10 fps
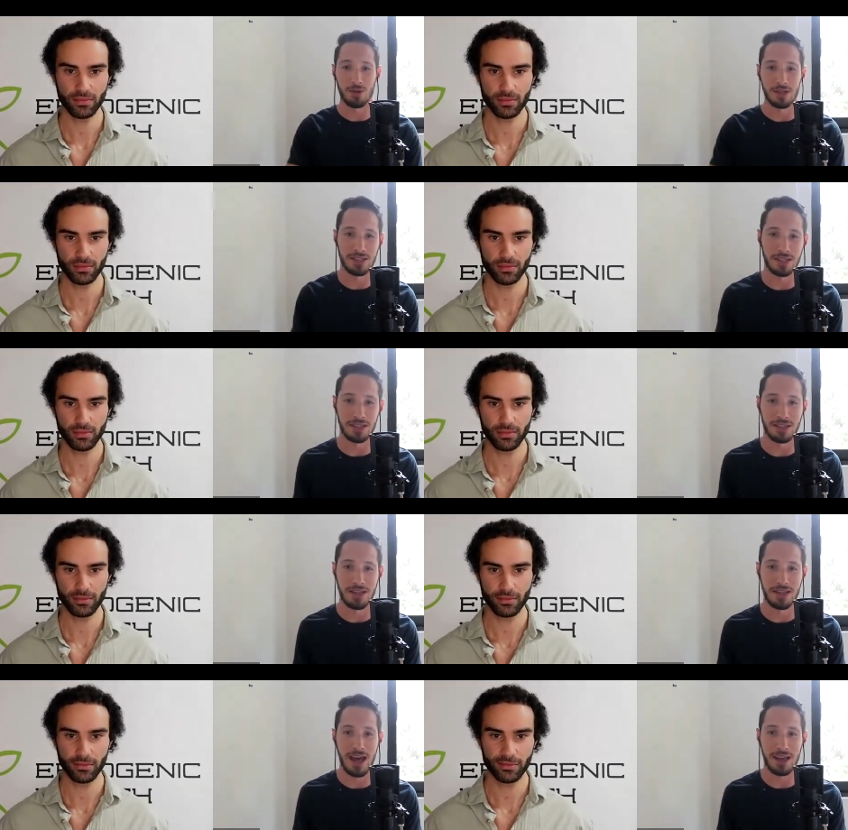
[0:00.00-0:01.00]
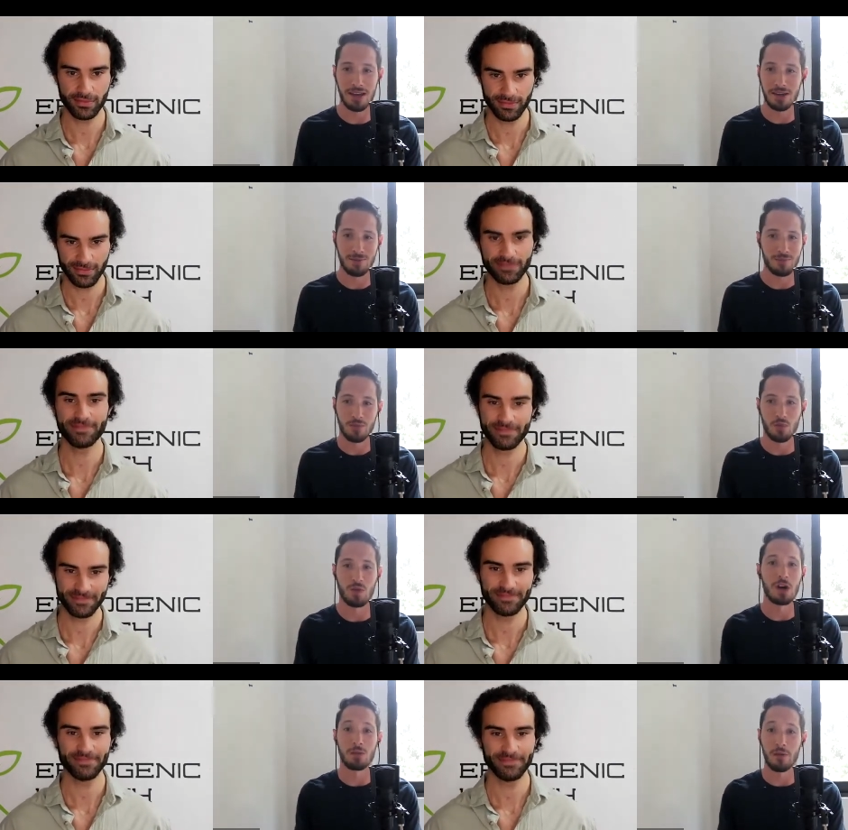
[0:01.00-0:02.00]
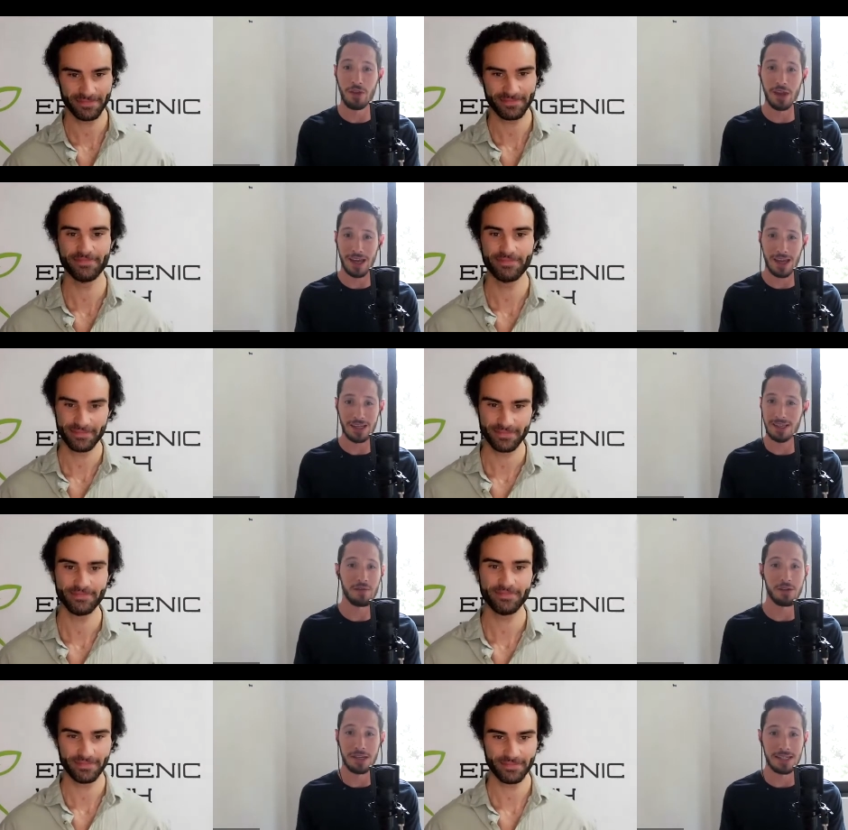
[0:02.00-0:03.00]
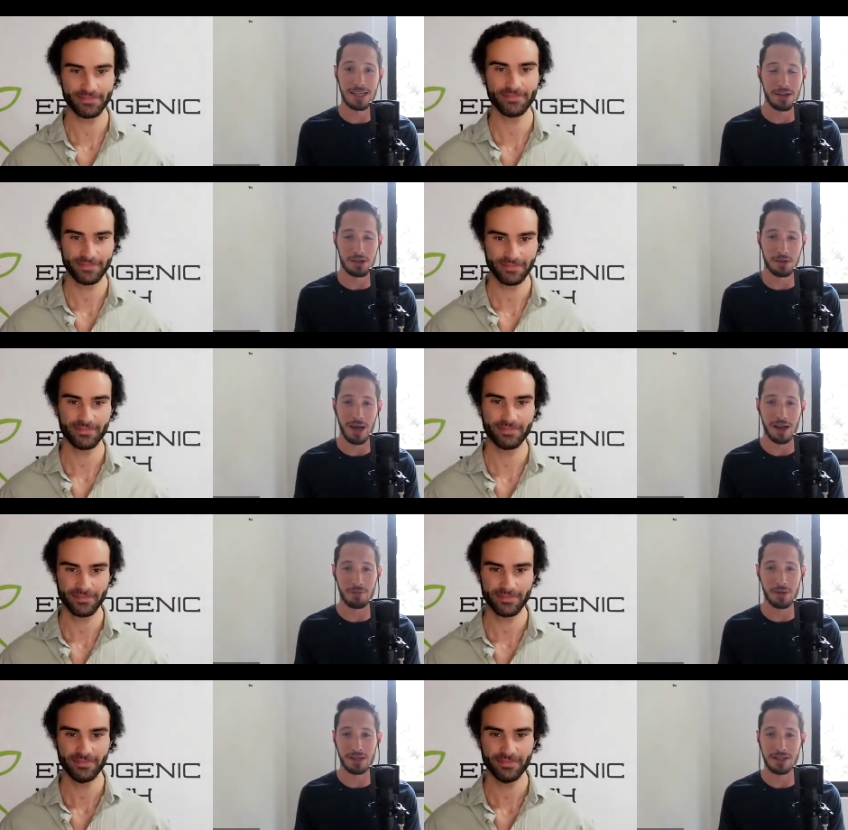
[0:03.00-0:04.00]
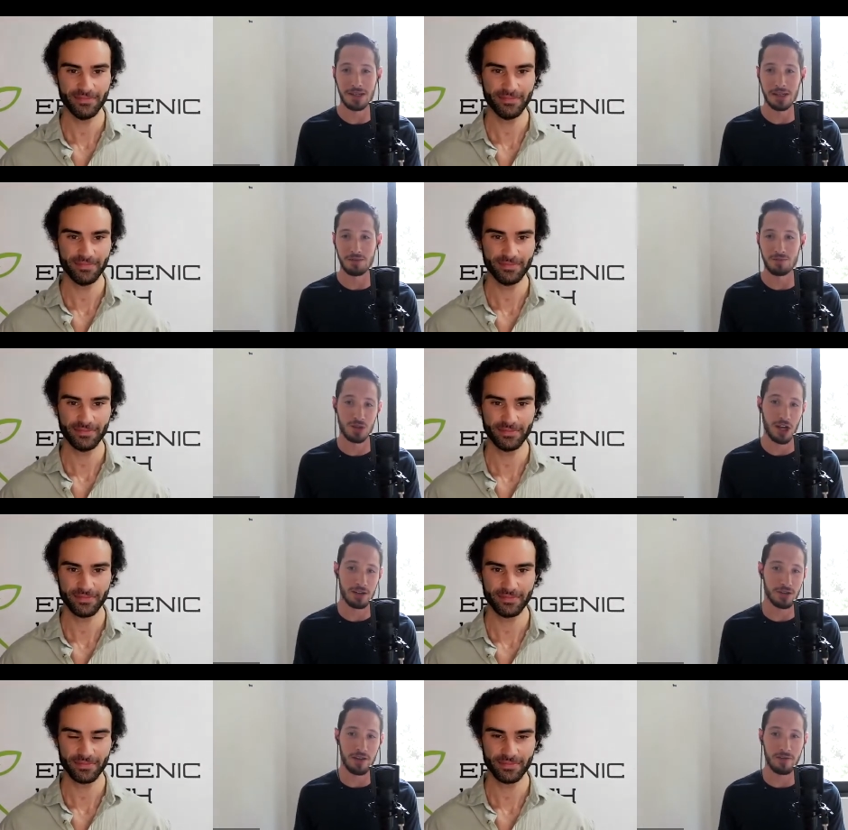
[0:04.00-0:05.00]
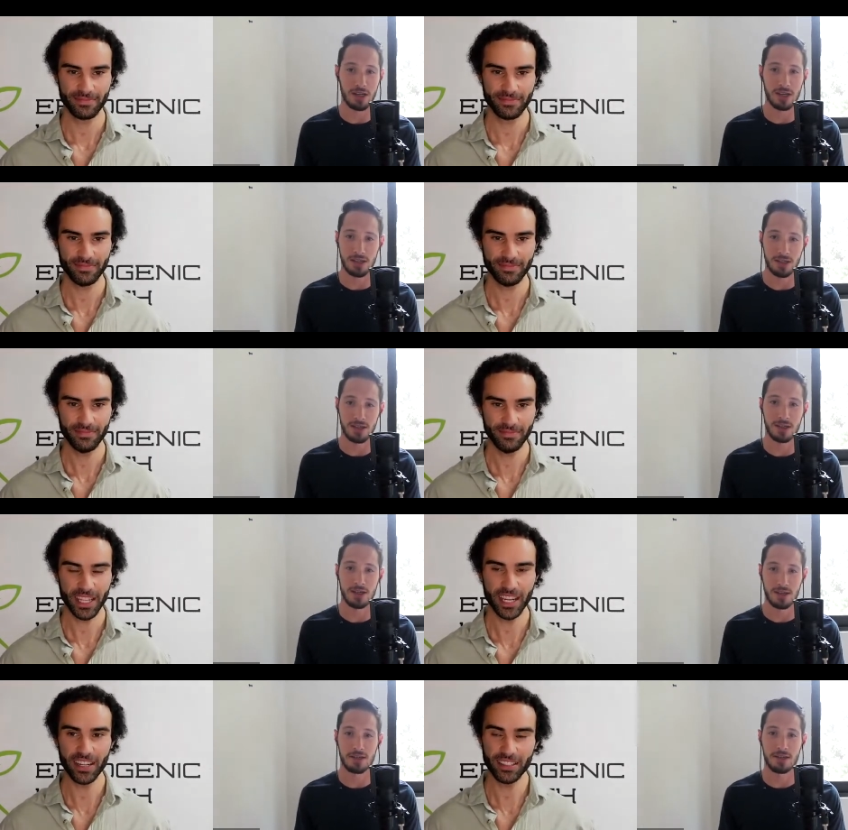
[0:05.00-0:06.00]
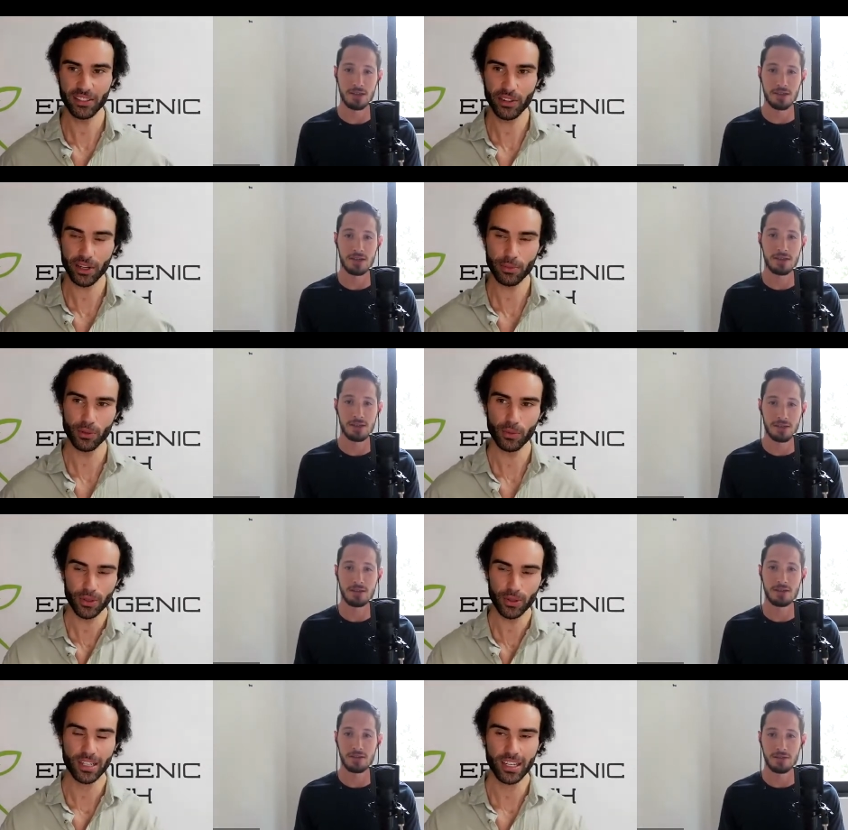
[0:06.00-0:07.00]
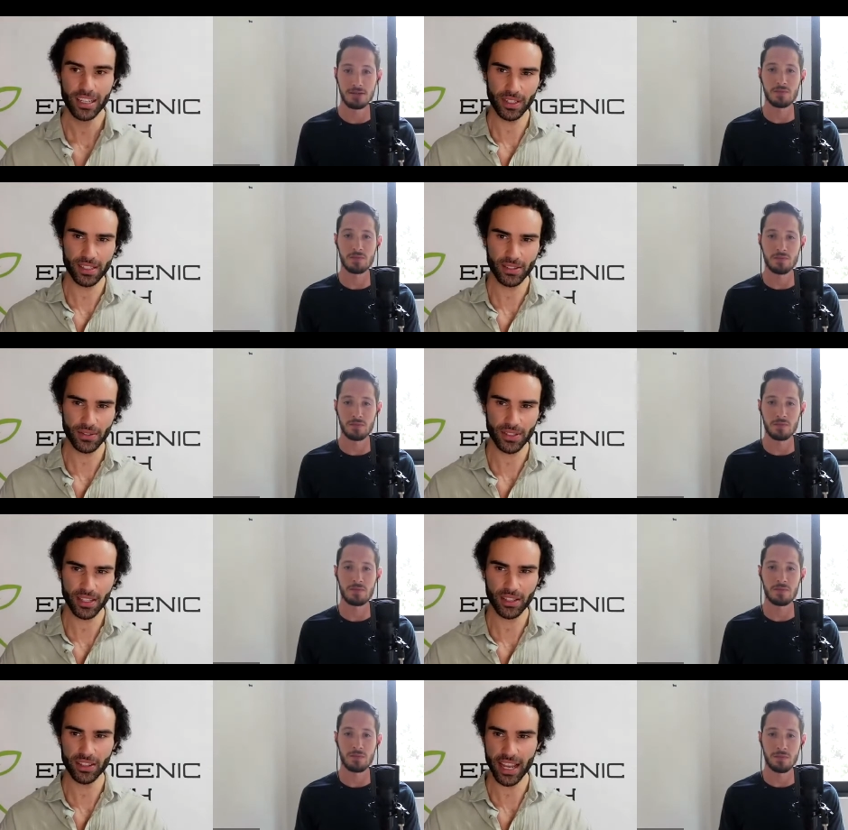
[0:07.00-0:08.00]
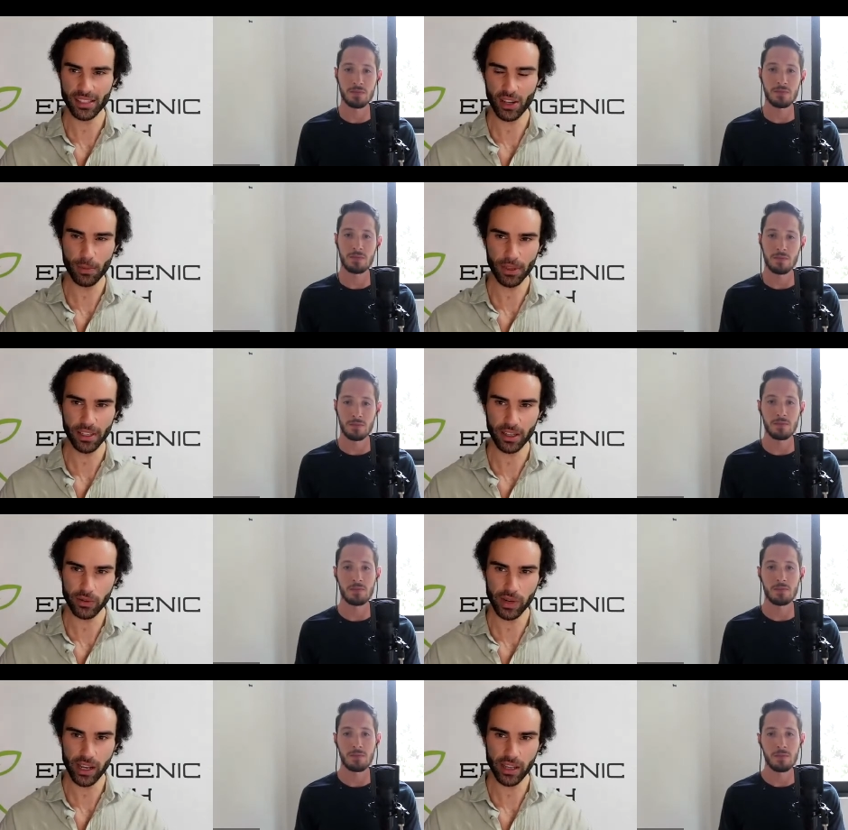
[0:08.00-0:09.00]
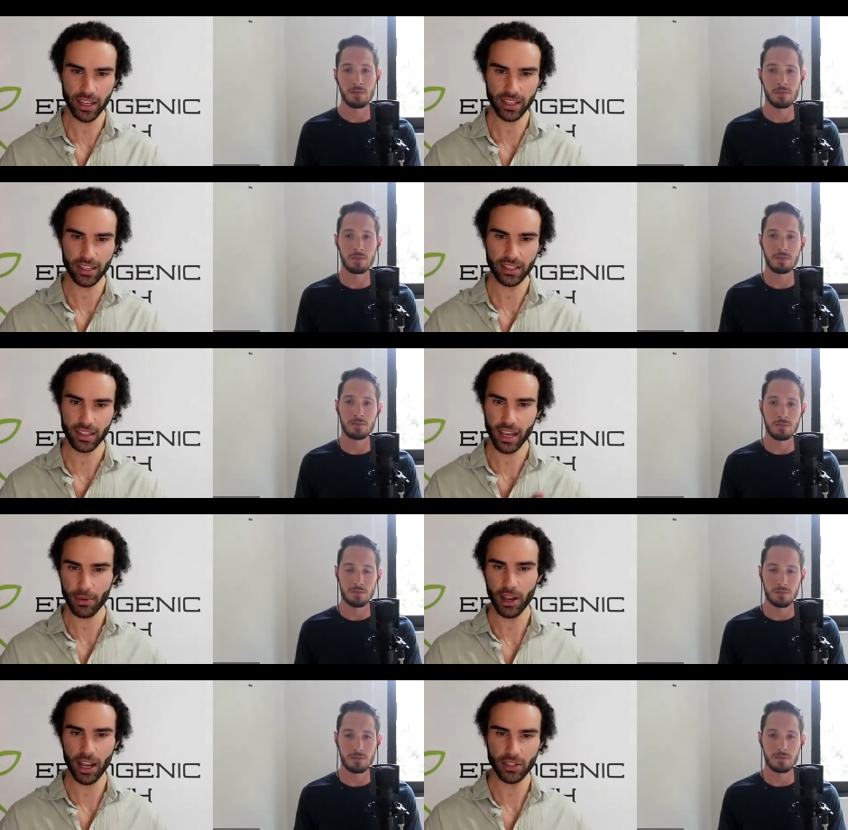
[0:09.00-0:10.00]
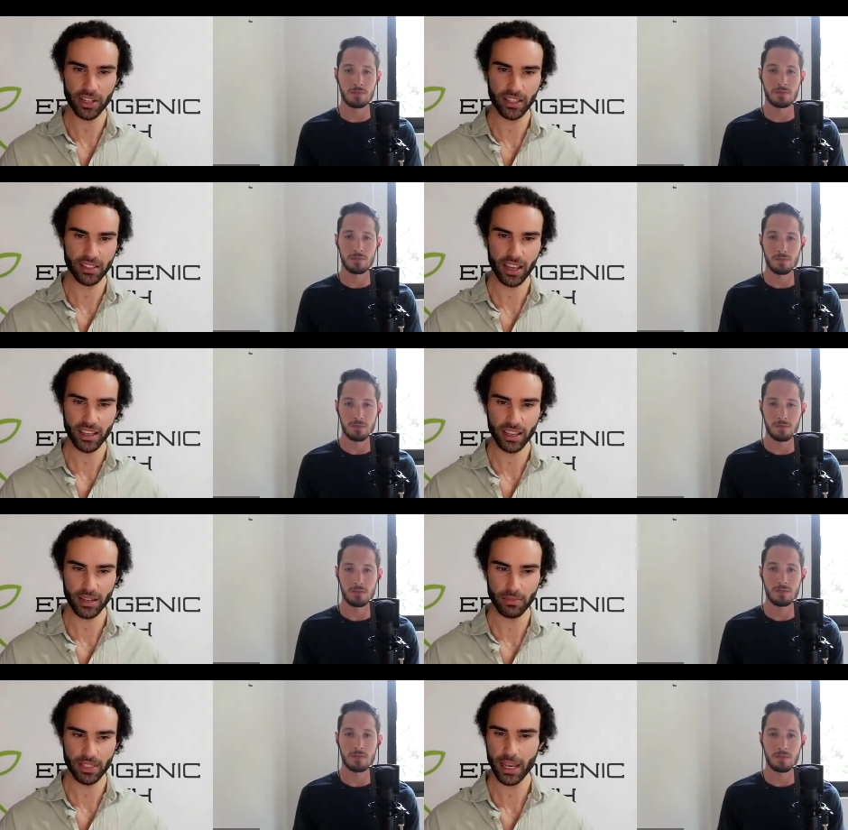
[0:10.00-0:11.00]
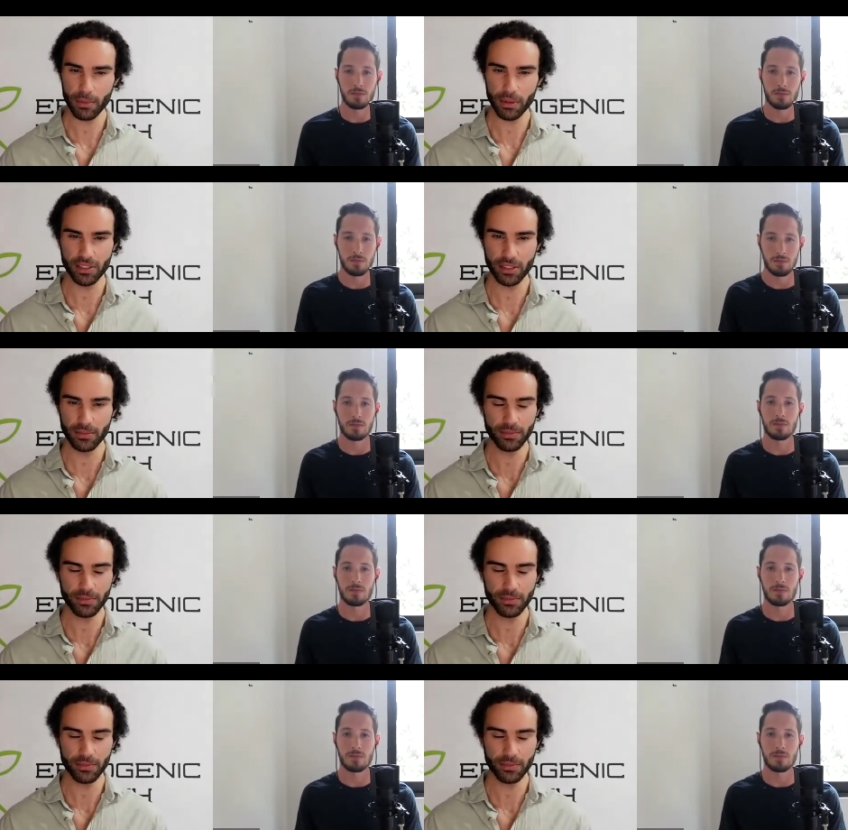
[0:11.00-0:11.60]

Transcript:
Speaker 1: into that realm of thinking, I definitely did not look back because it changed everything.
Speaker 2: Yeah, incredible. Well, let's sort of stick on that topic around like carbohydrate intake and metabolism.